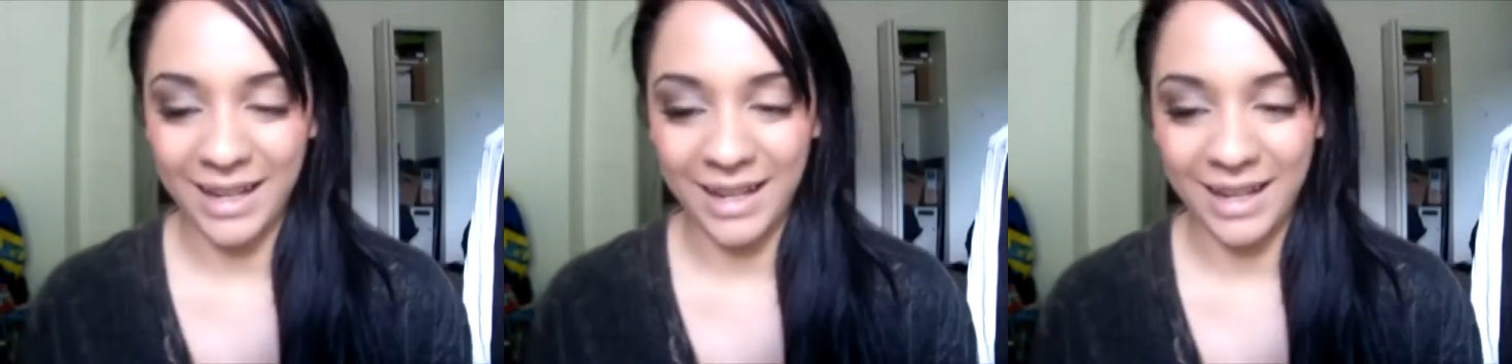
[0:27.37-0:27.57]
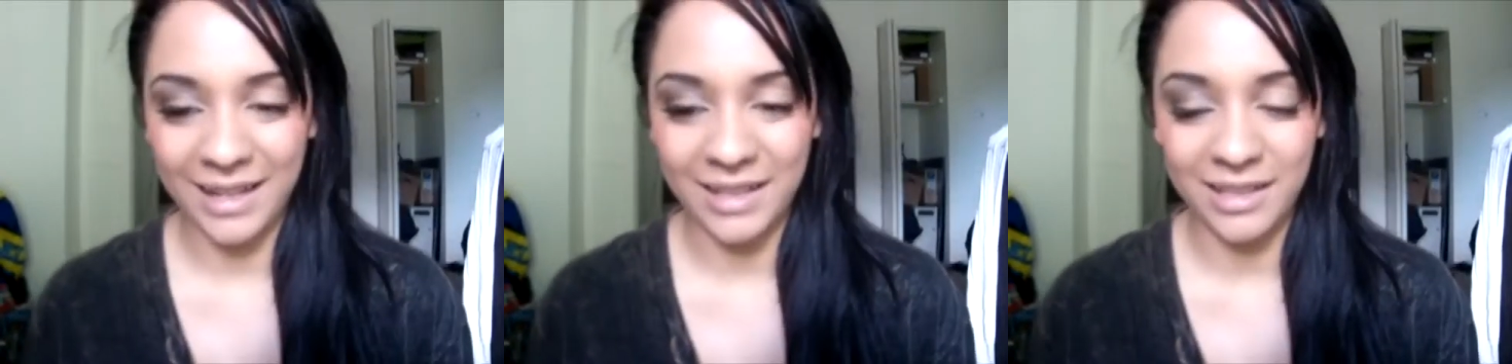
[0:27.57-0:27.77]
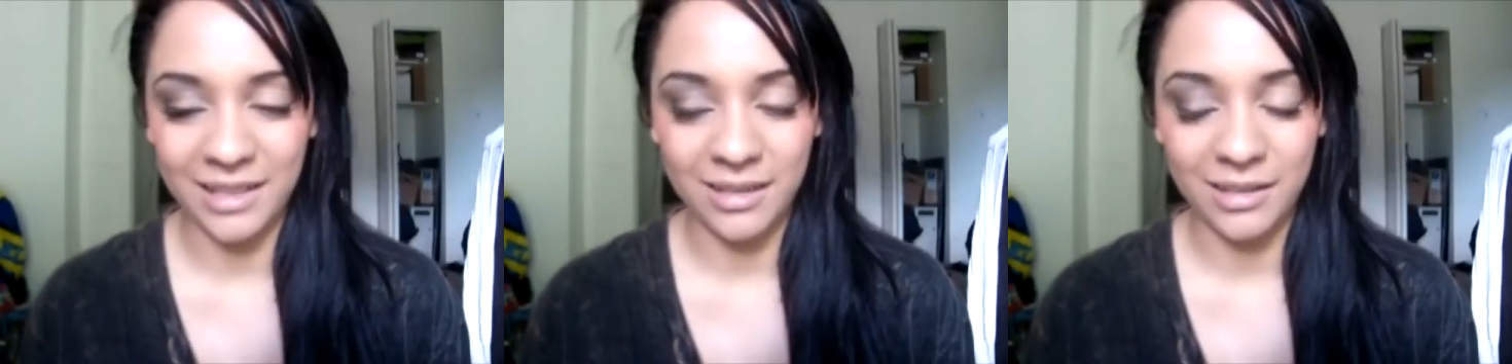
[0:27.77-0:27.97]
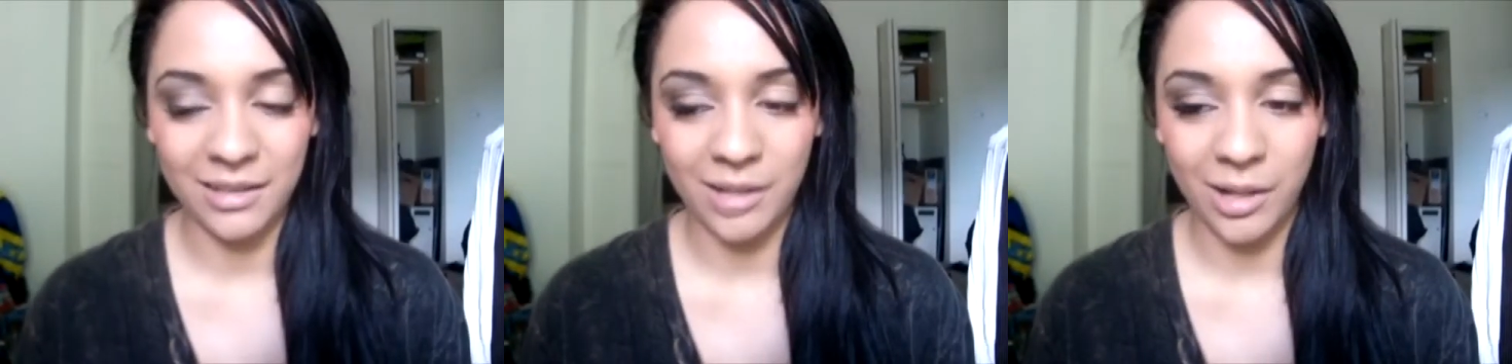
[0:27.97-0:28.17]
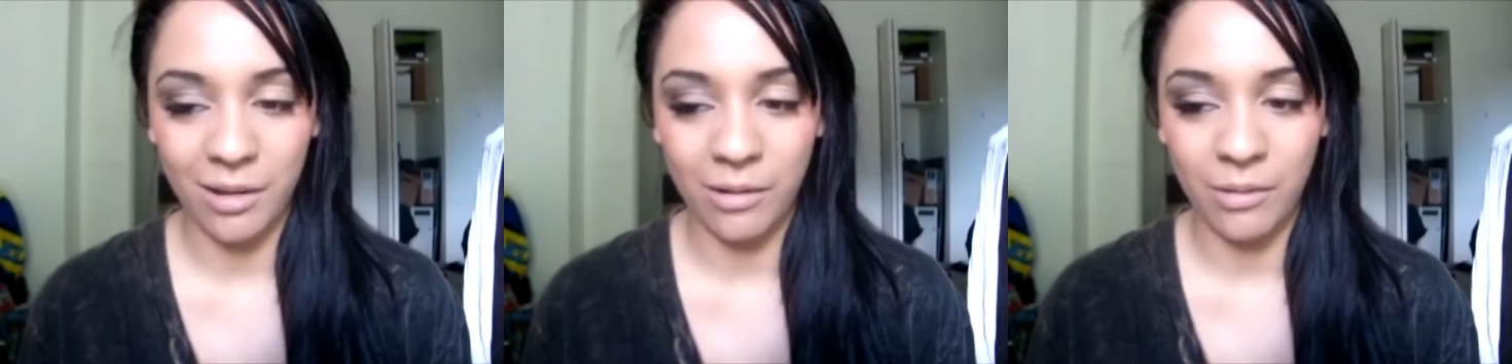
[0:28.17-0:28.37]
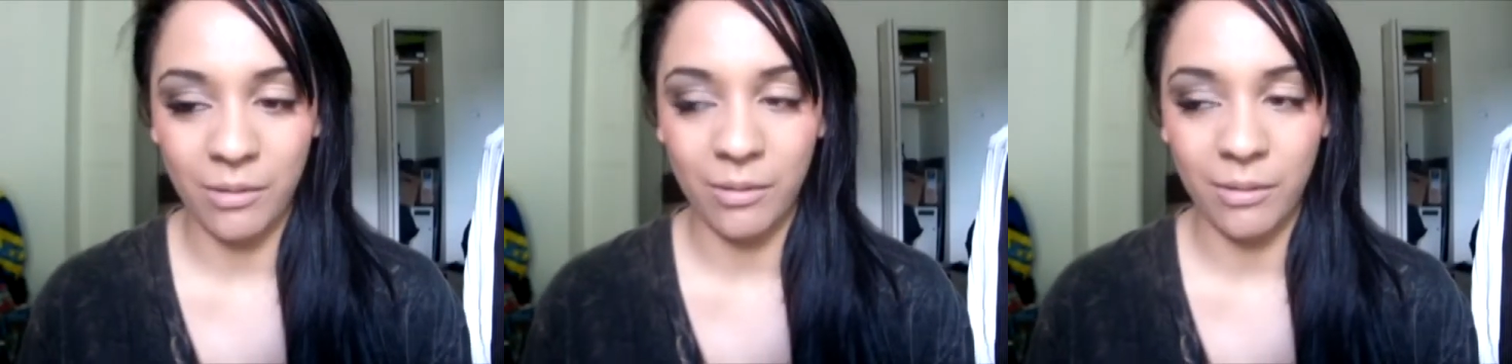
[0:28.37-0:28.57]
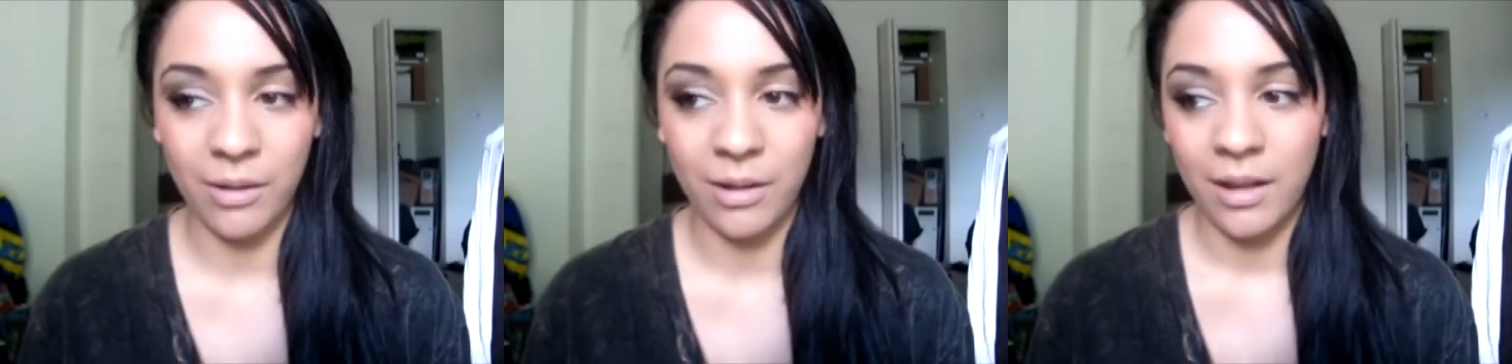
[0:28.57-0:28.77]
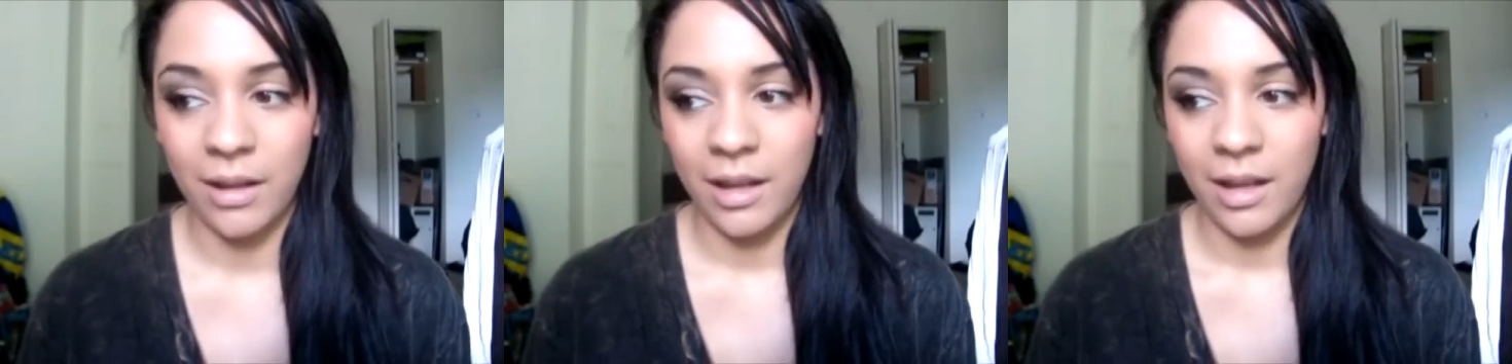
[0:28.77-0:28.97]
And so
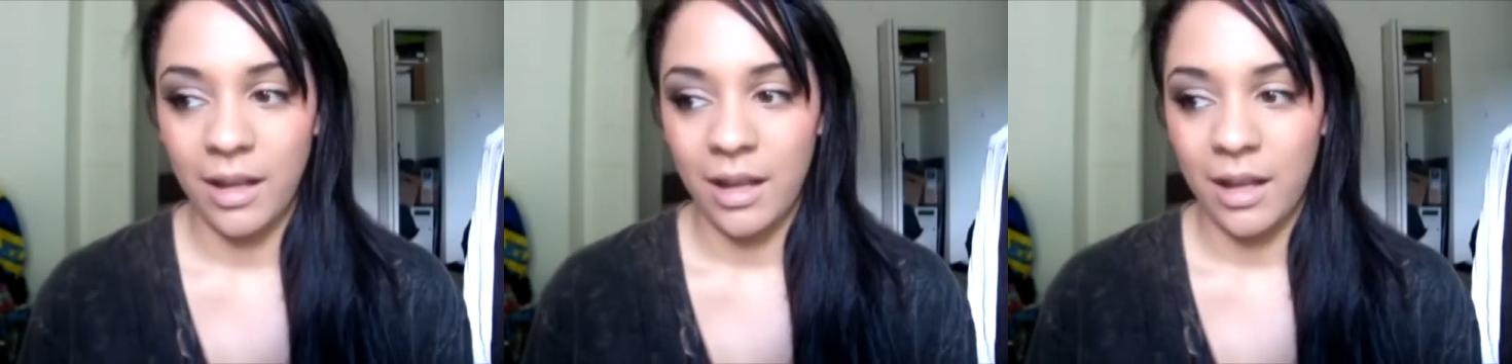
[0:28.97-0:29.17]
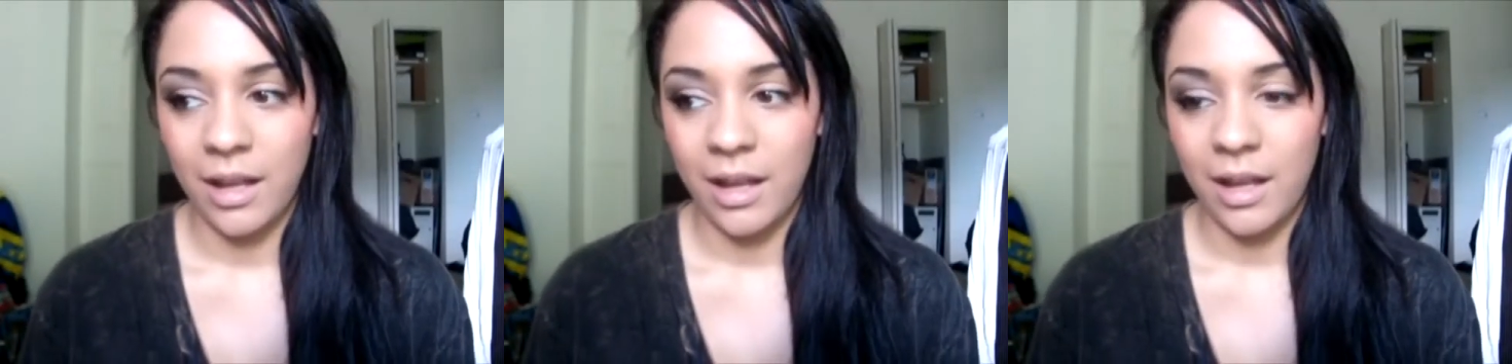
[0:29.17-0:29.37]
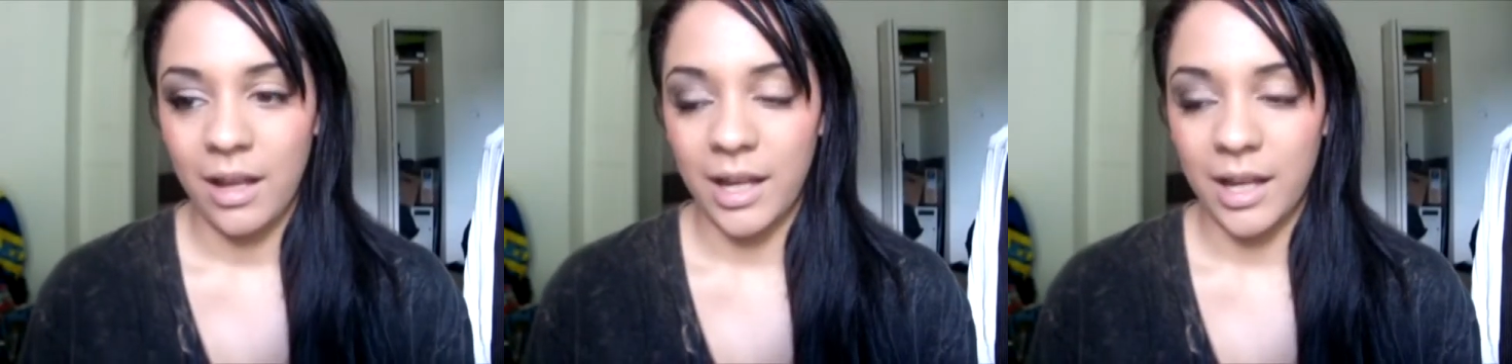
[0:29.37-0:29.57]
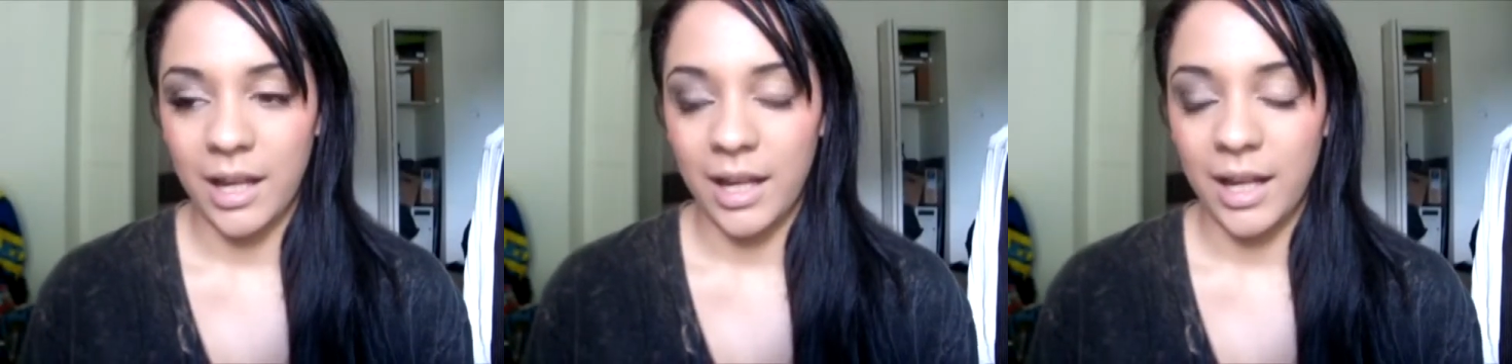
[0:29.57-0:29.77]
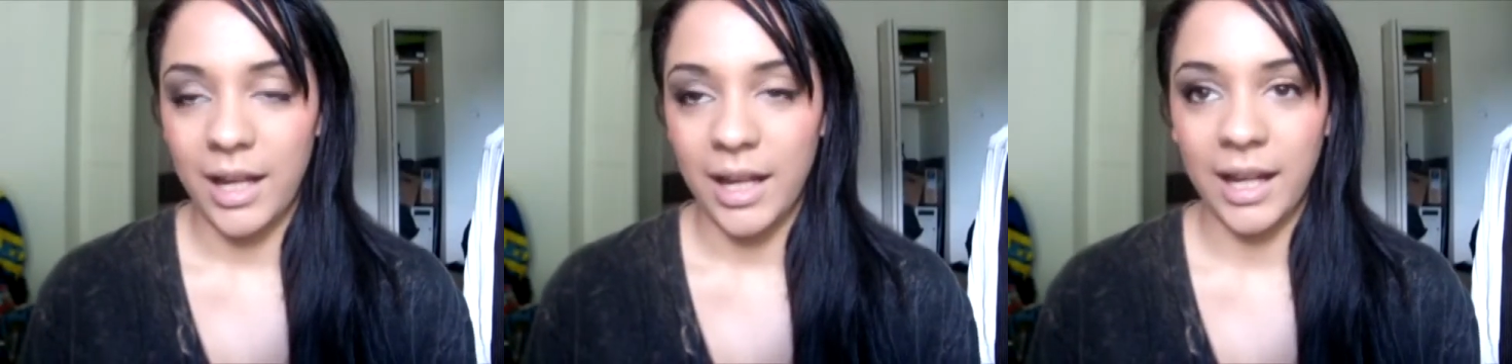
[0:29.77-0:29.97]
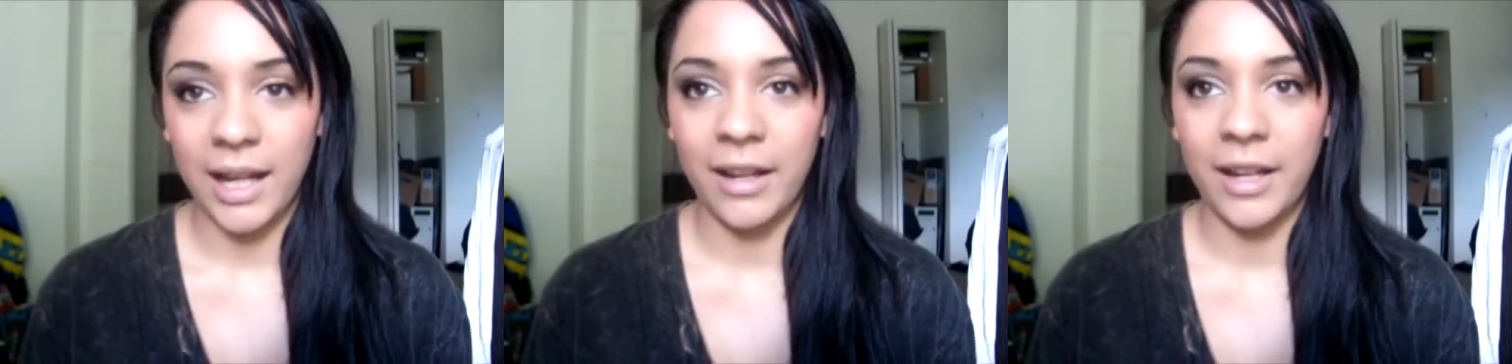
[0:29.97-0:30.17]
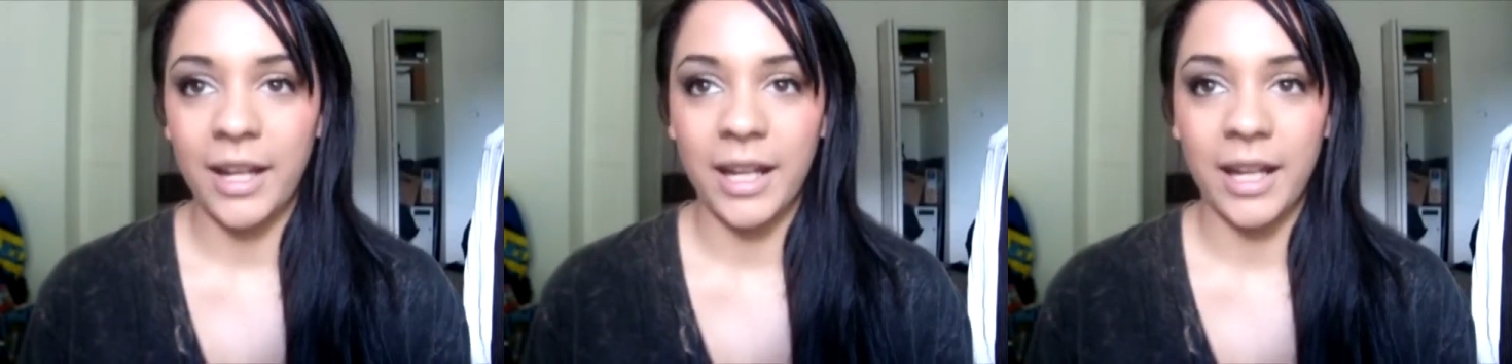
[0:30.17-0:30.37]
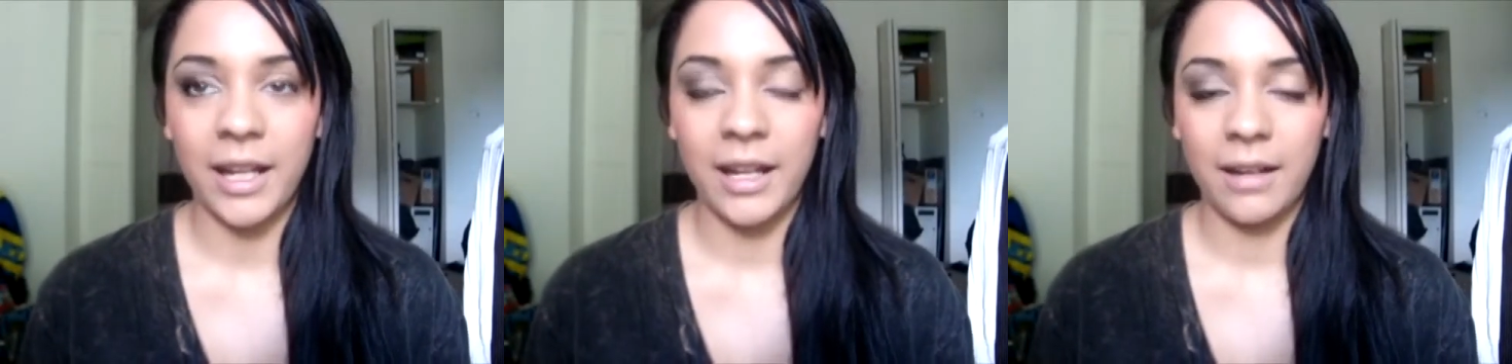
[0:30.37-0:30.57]
I got
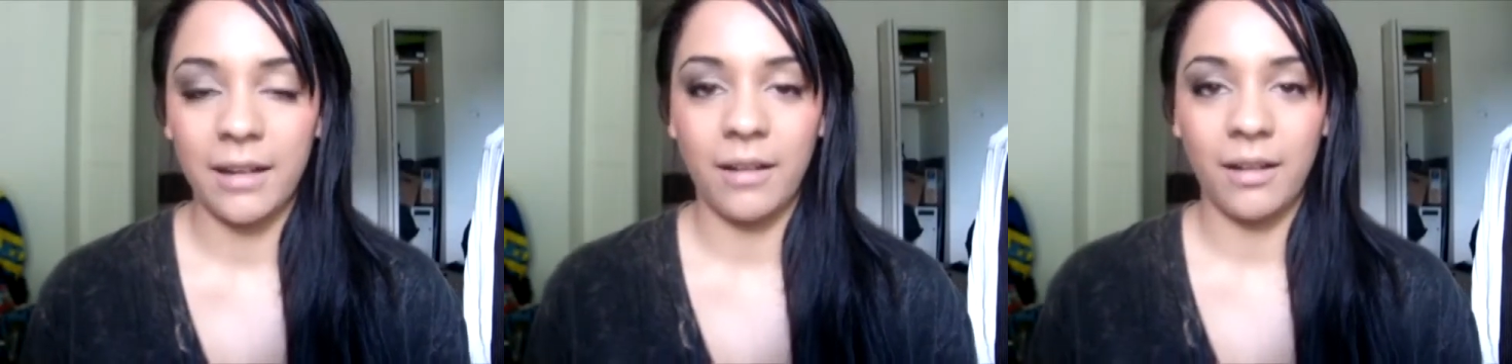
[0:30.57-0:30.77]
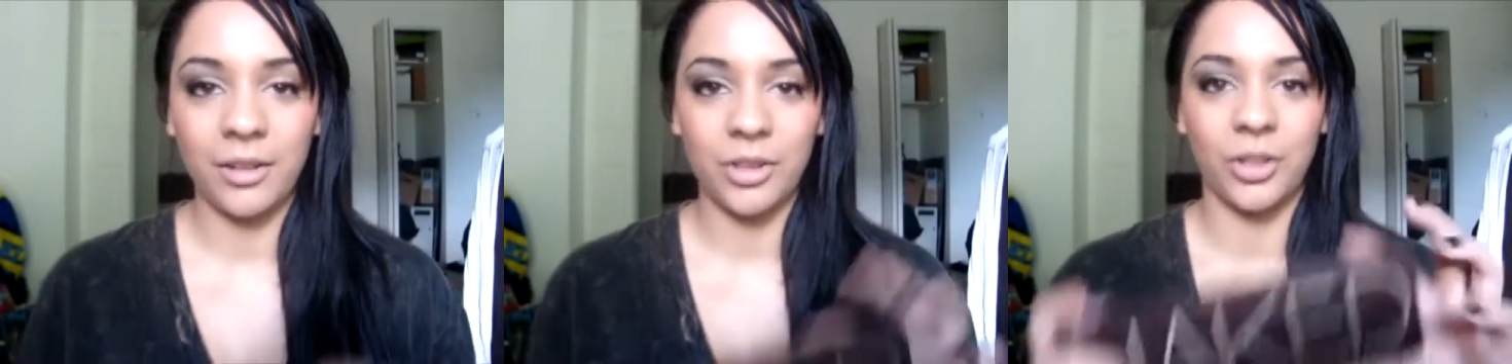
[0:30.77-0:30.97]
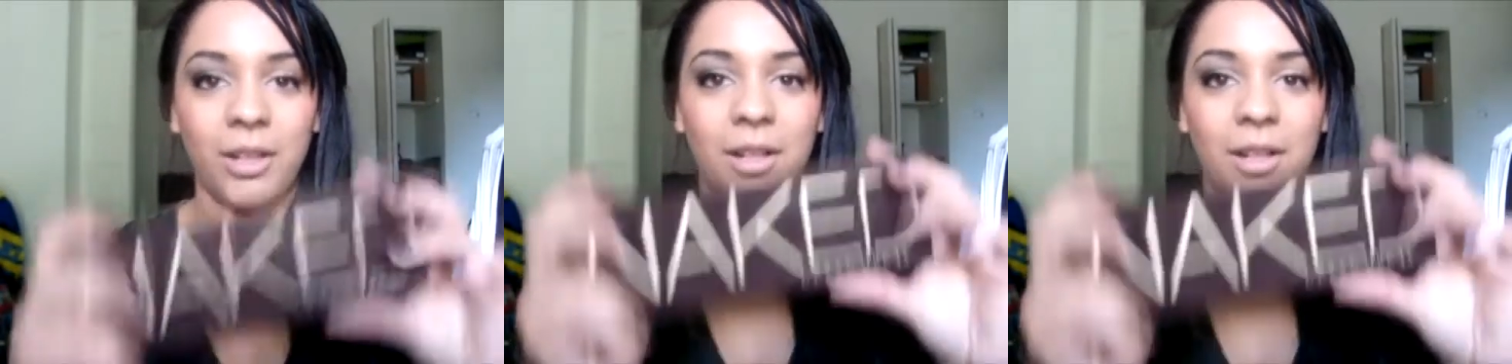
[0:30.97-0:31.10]
it, I'll show